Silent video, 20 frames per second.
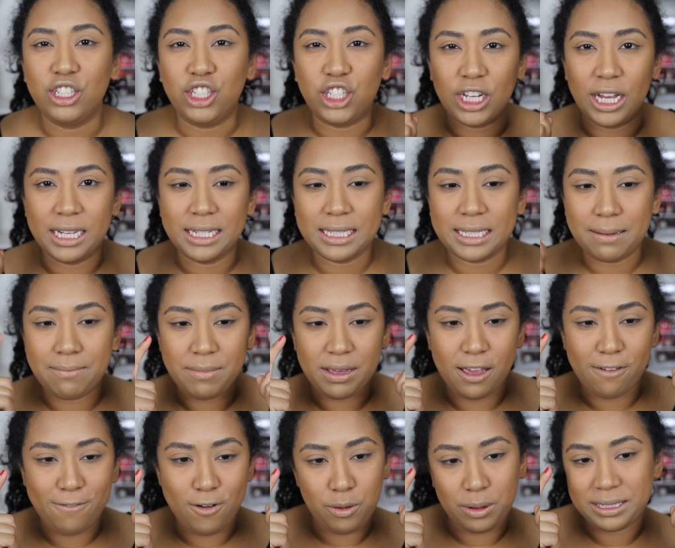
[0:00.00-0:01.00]
just
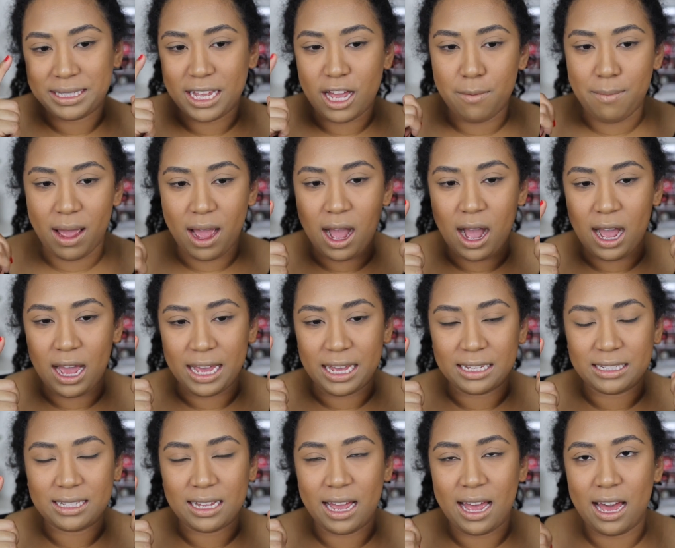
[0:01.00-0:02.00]
me focusing on my
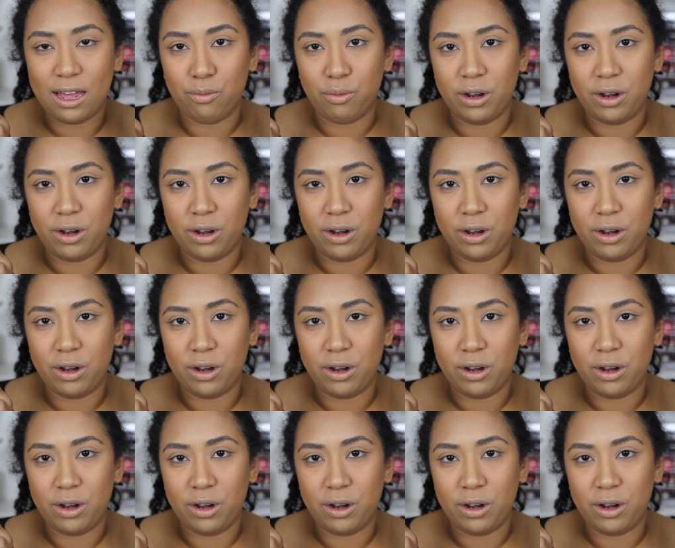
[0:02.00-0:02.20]
eyes. I had